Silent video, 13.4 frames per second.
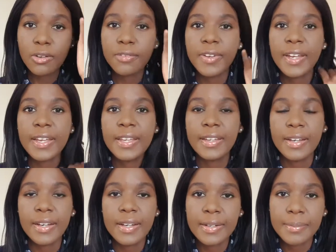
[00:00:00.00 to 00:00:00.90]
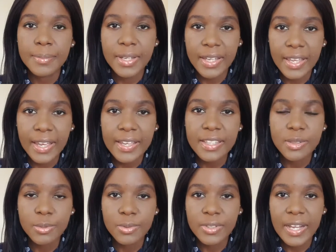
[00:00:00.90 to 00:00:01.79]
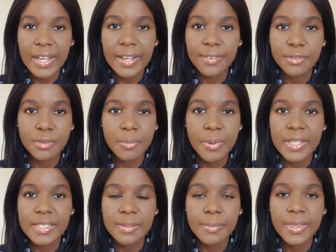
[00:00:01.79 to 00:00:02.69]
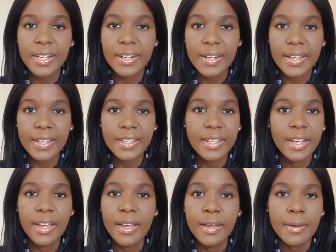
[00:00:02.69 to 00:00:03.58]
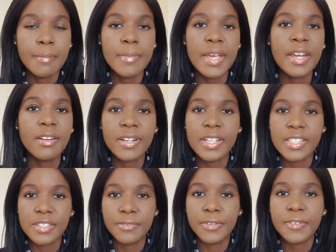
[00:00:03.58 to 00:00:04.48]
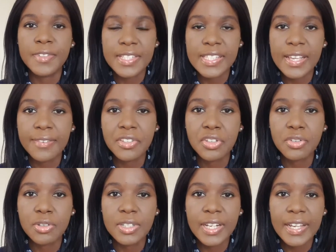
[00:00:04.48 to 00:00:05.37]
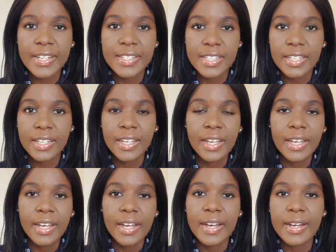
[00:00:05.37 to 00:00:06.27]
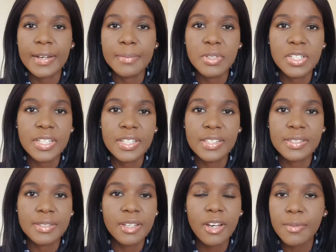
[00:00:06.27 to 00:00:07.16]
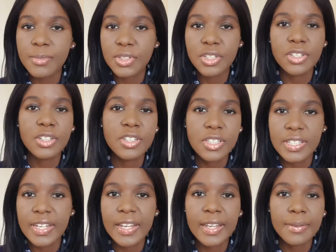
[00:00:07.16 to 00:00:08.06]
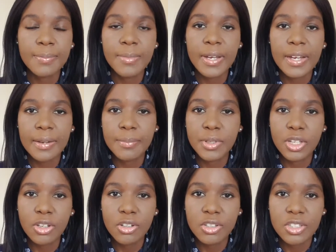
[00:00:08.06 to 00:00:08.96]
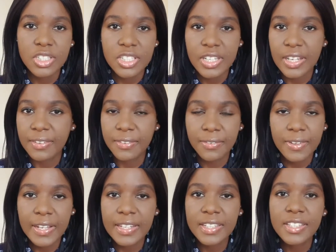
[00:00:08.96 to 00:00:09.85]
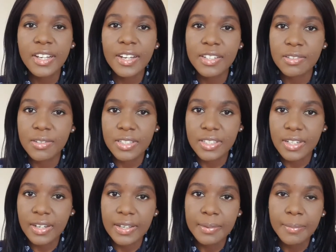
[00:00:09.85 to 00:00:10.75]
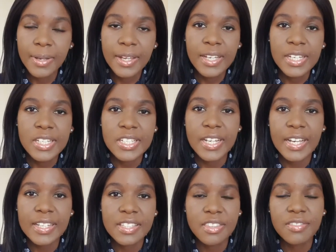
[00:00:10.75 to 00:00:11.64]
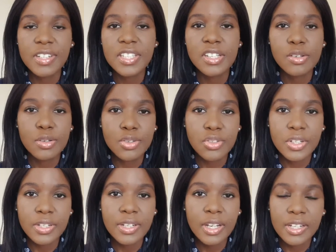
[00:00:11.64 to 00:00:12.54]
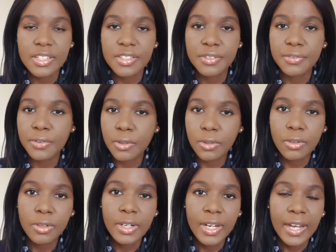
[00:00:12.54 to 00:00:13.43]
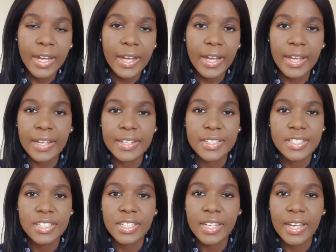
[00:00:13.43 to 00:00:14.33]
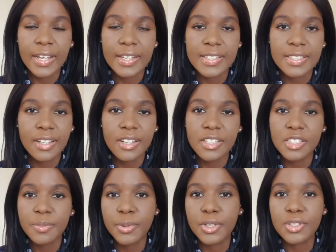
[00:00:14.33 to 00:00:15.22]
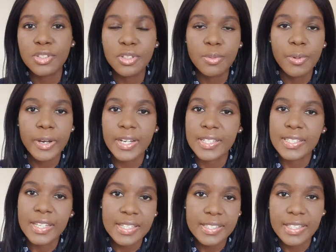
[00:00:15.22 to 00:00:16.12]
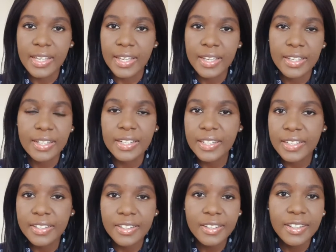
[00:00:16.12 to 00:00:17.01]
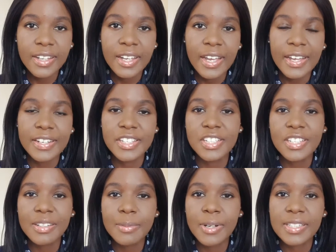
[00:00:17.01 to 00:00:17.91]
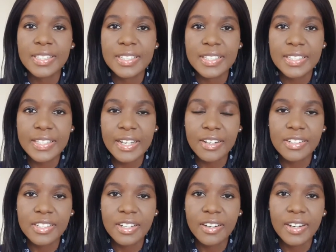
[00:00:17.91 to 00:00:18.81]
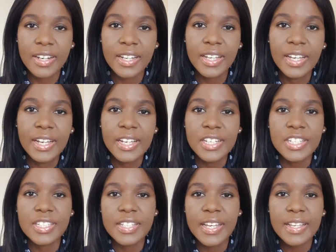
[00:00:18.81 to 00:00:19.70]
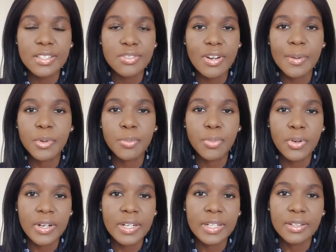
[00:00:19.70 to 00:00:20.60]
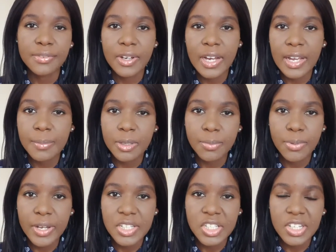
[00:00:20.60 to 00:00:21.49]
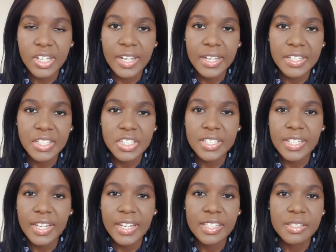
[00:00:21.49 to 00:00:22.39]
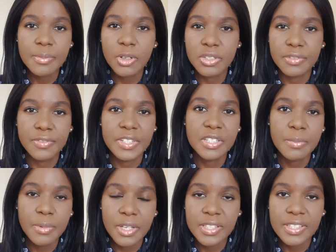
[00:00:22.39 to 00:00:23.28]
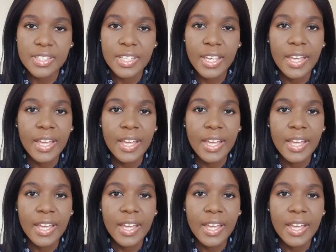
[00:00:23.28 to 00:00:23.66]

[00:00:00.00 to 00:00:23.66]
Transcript: of a, um, a case we would have would be something like Mary's a 57 year old lady um, she's come to you today uh, because she's feeling tired all the time. She has three children under four and she has a husband who works as a cleaner and she works as a secretary. She takes Ramipril for high blood pressure and she takes multivitamins.